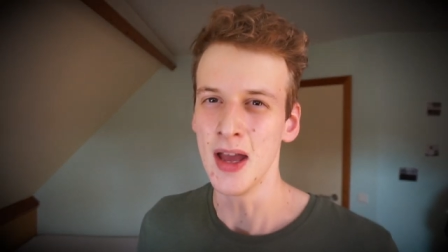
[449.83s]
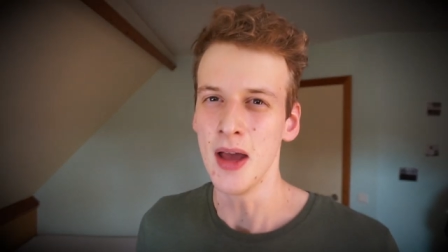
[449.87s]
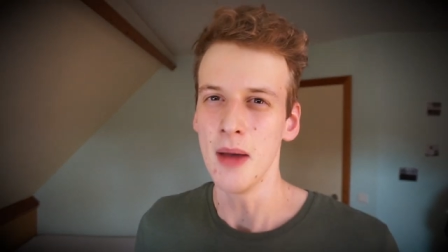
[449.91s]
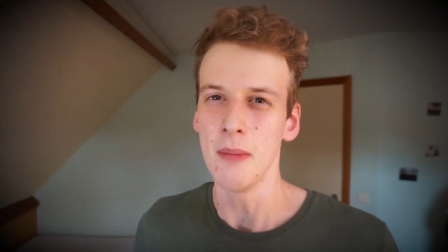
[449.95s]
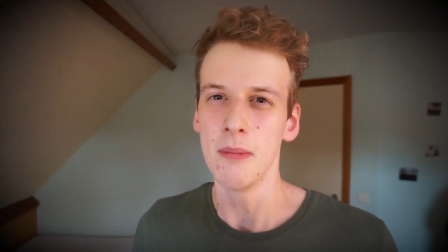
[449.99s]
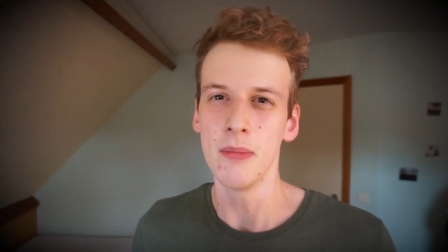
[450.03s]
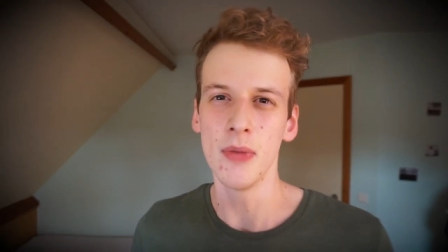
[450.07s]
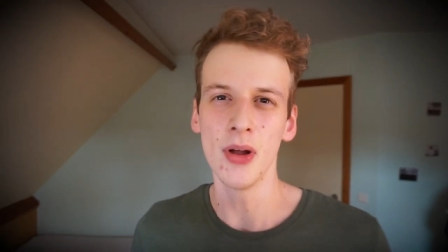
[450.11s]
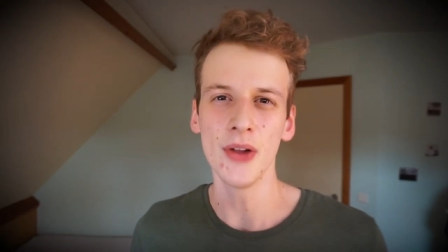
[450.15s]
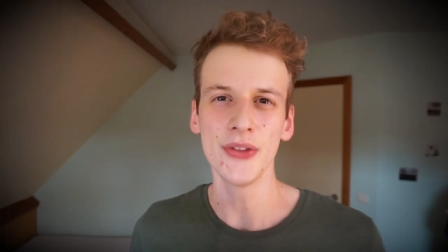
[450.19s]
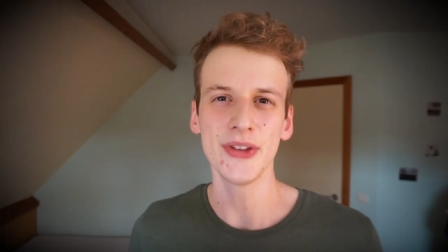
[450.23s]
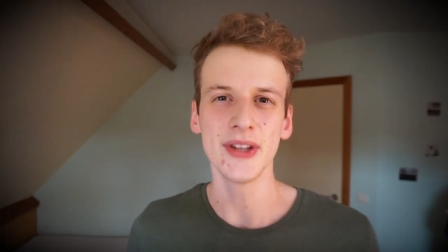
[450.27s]

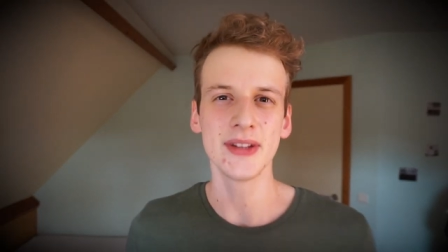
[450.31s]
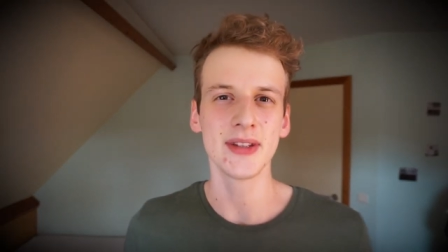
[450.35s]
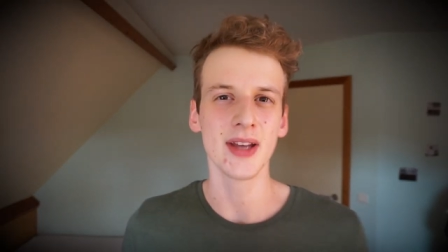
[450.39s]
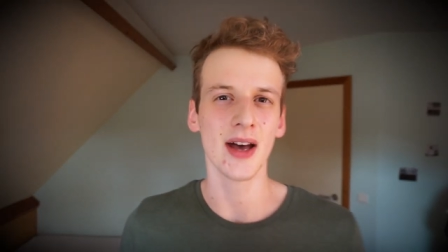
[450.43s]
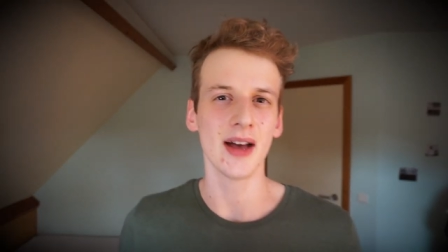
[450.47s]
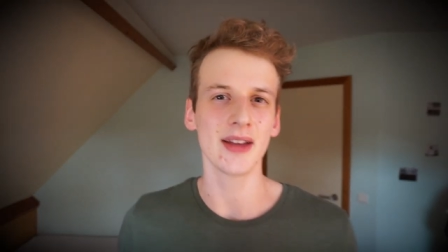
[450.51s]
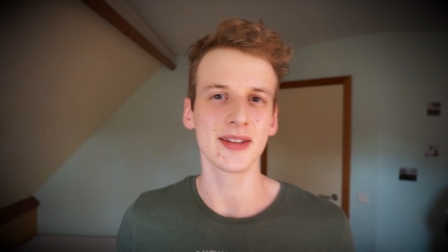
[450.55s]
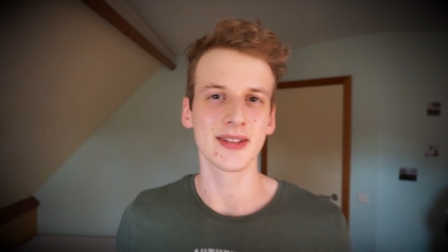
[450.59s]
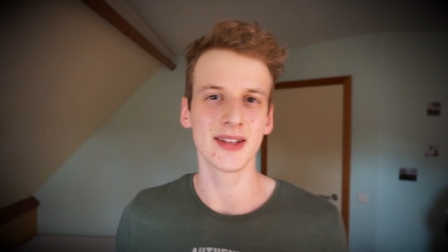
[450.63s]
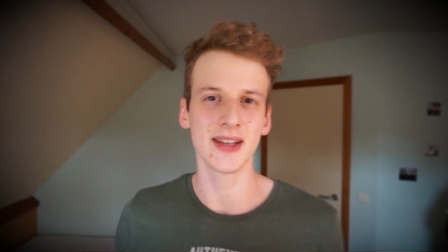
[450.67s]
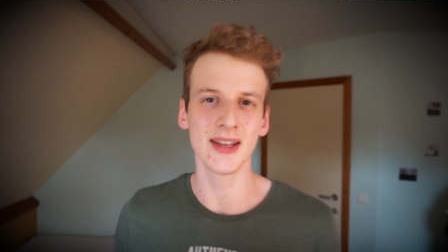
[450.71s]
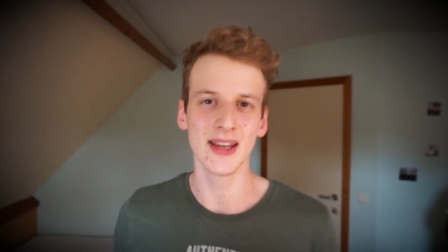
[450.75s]

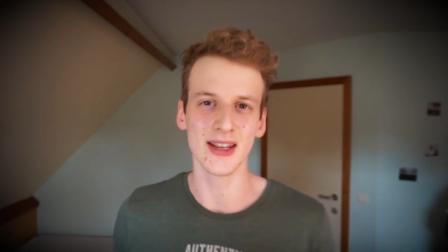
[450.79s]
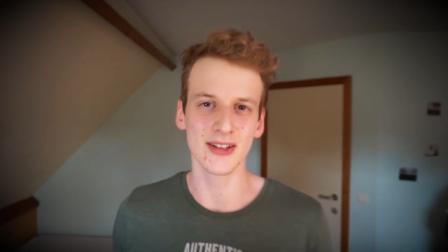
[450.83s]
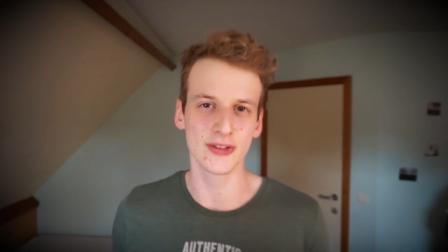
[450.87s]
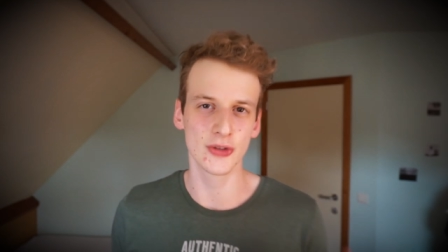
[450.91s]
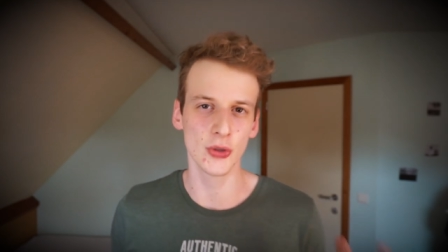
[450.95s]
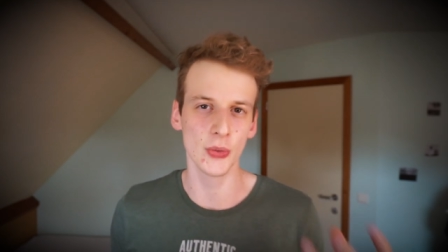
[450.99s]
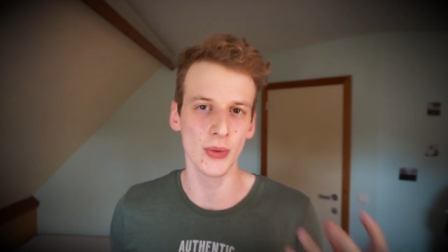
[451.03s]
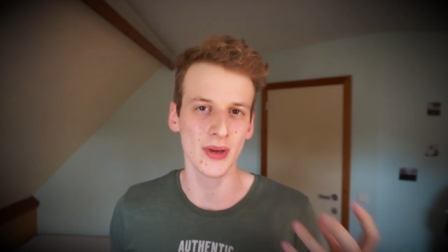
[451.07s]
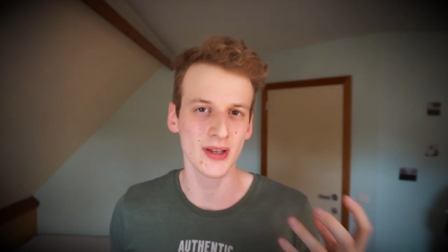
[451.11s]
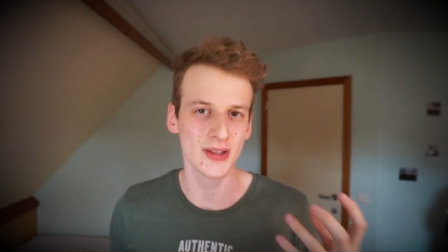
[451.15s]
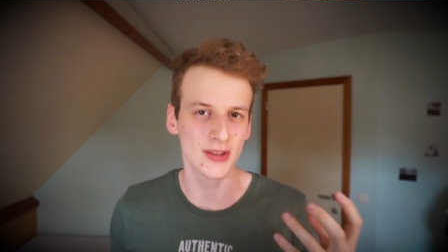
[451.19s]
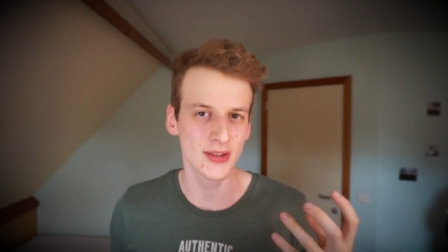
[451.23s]
multitasking is
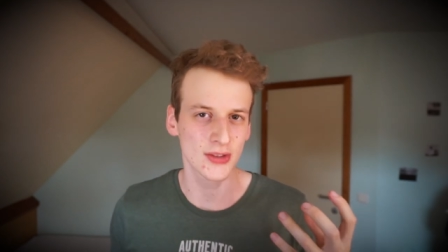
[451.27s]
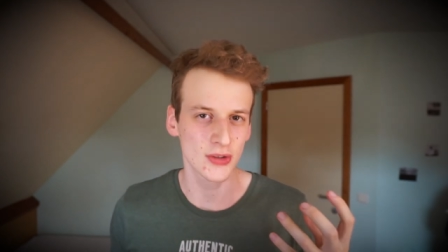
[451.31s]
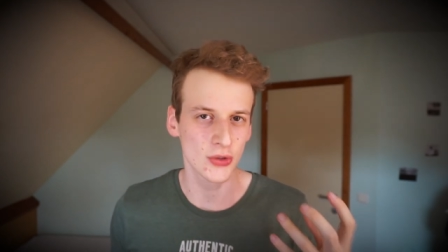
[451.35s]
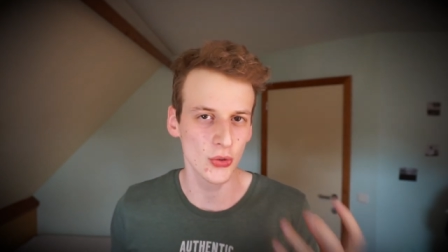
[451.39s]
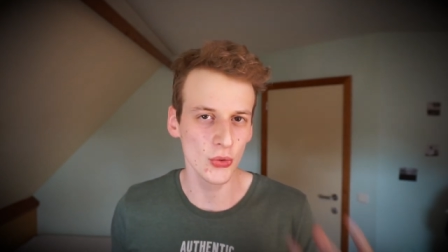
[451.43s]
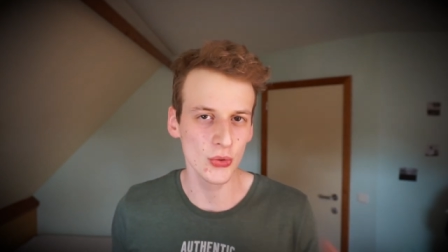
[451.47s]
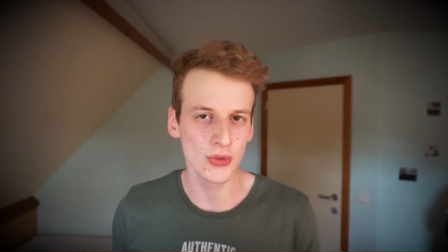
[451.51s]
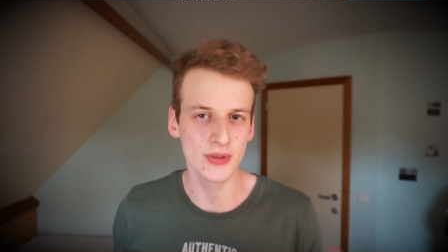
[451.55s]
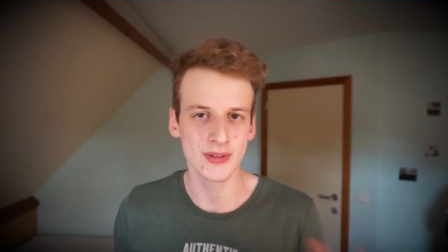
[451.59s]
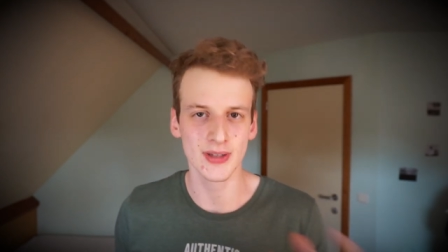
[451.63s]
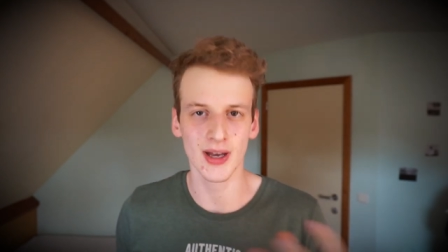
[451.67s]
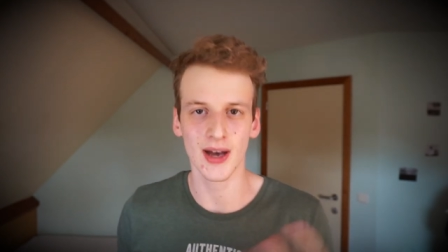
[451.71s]
doing
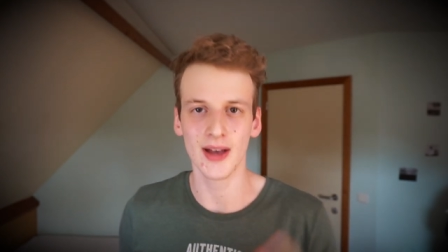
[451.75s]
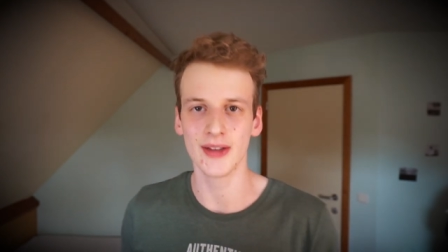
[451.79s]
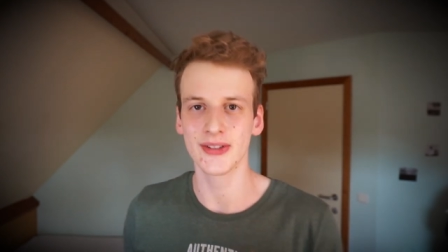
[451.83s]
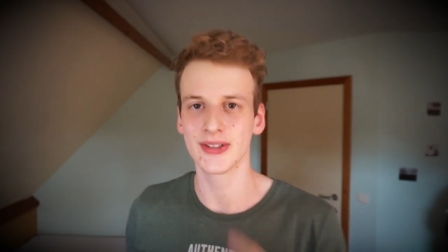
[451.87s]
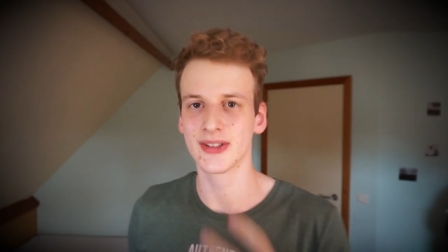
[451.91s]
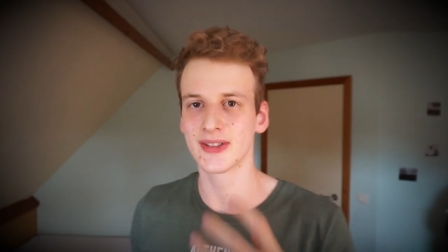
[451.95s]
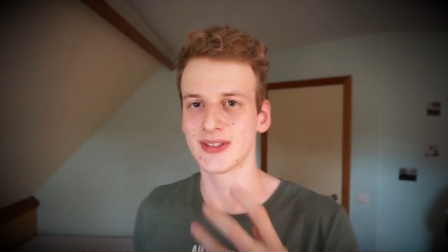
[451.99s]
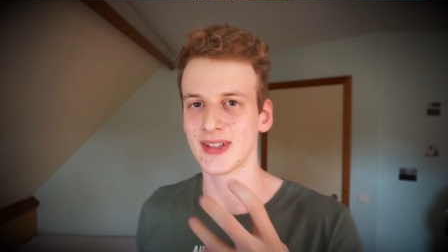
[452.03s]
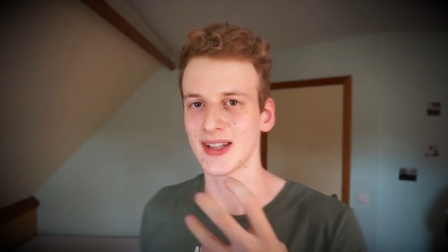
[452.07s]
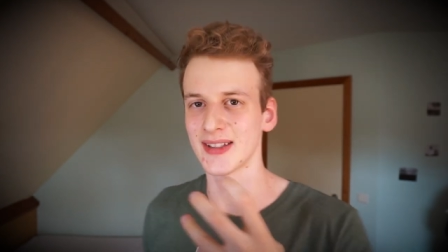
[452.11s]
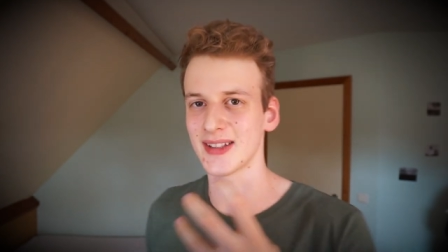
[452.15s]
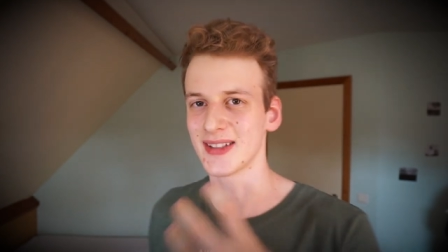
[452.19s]
two
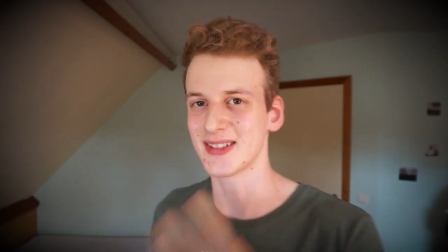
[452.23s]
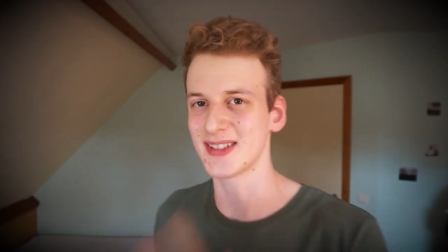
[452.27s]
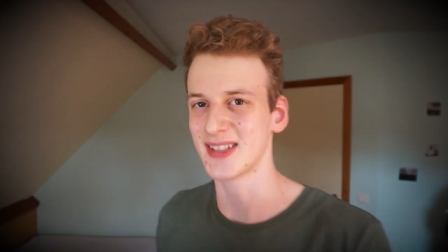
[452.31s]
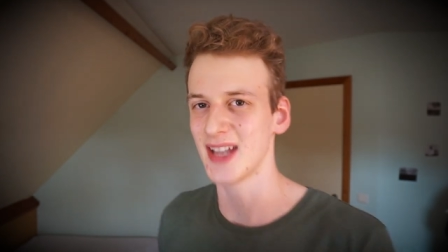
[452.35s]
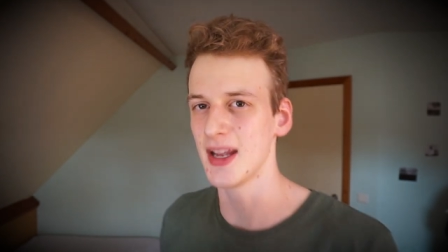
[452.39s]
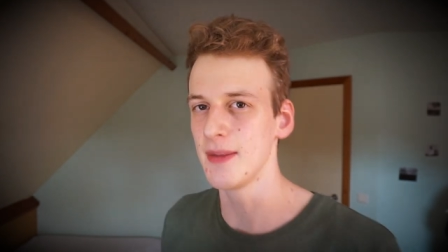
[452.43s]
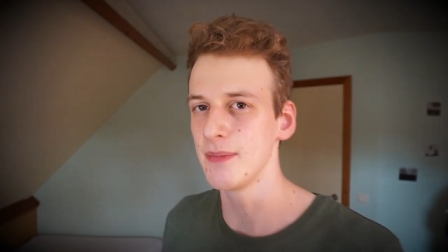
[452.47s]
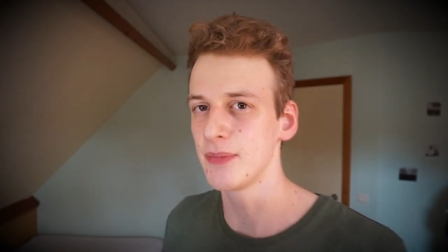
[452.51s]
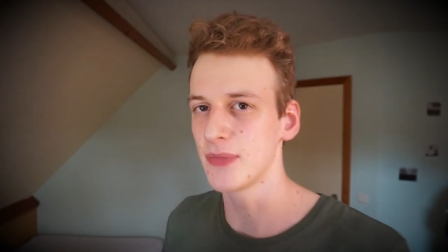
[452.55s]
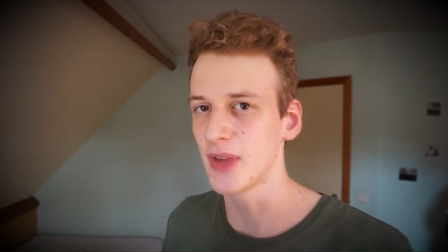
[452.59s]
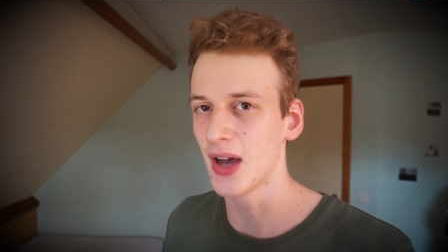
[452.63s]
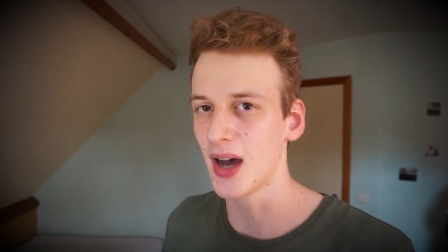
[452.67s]
tasks at the
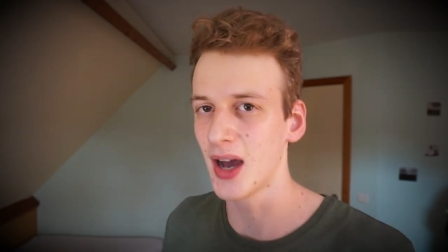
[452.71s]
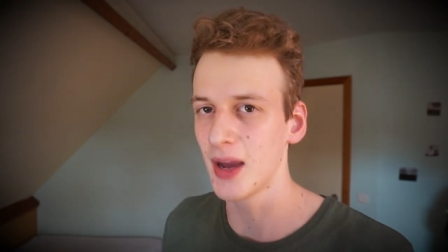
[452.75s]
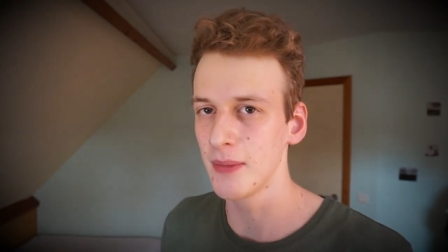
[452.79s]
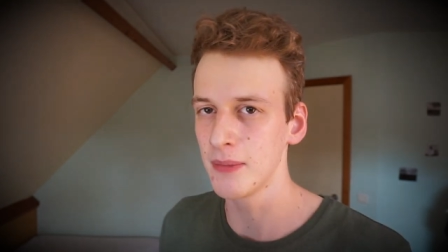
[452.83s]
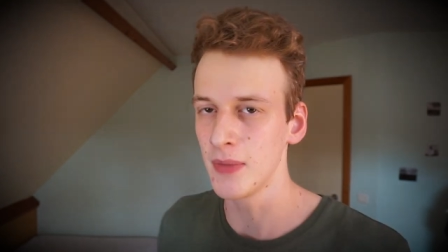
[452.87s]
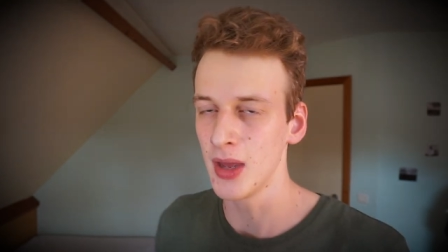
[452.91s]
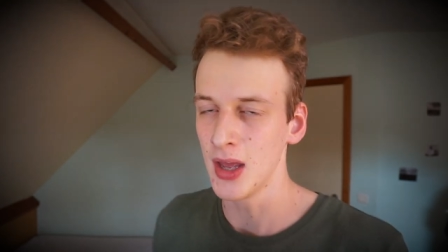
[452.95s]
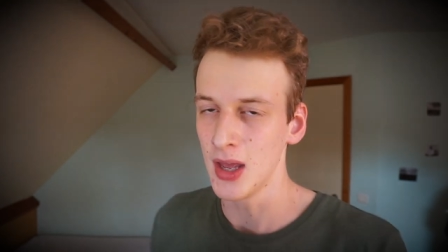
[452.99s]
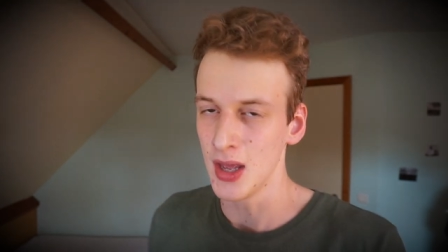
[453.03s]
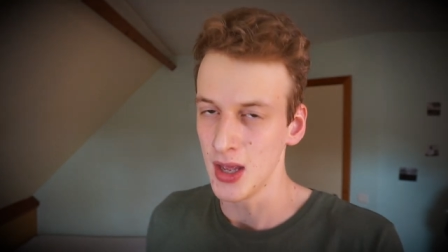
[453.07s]
same time,